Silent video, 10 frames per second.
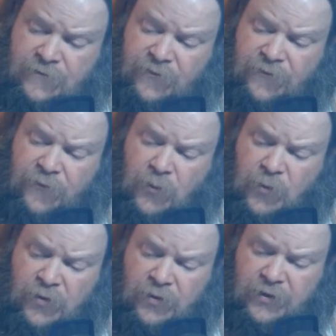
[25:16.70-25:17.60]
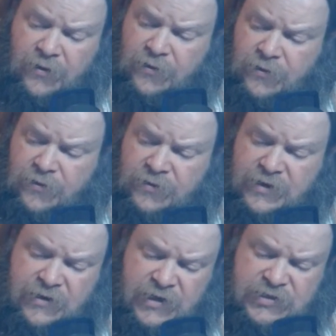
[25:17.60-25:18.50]
For formal
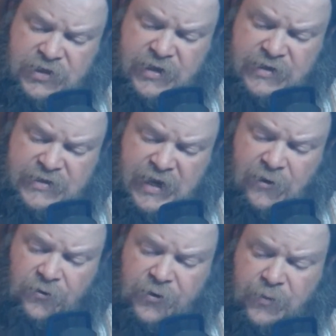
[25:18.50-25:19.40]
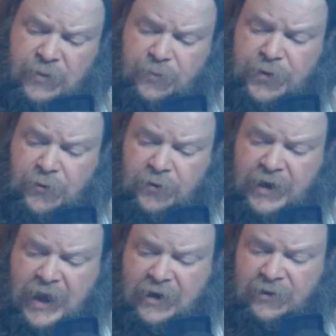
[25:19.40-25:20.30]
deduction is held to be
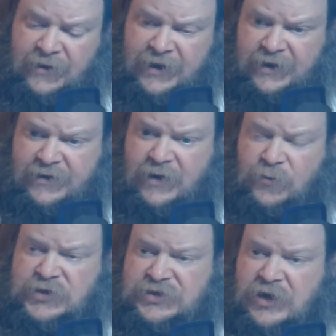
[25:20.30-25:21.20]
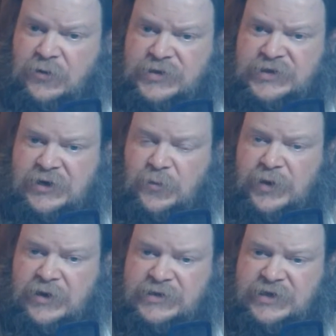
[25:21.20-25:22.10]
purely analytic. I wish Doug was here
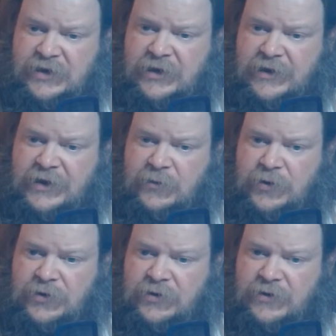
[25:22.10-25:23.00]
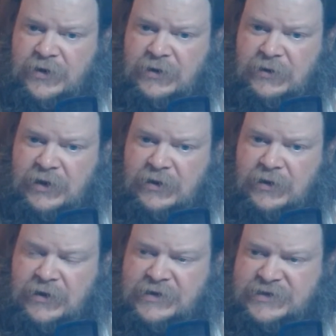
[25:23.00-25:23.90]
because
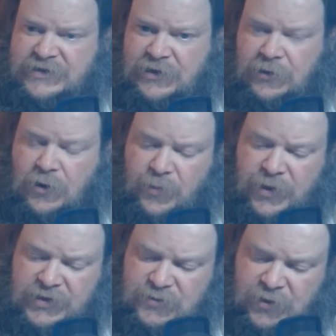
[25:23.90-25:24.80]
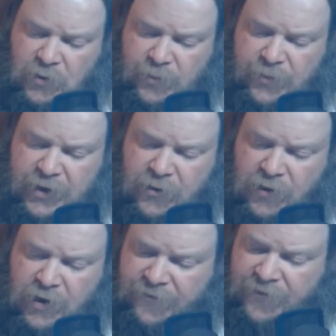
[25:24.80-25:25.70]
his alarm bells would be
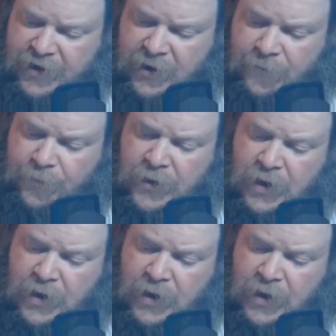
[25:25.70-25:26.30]
going off right now.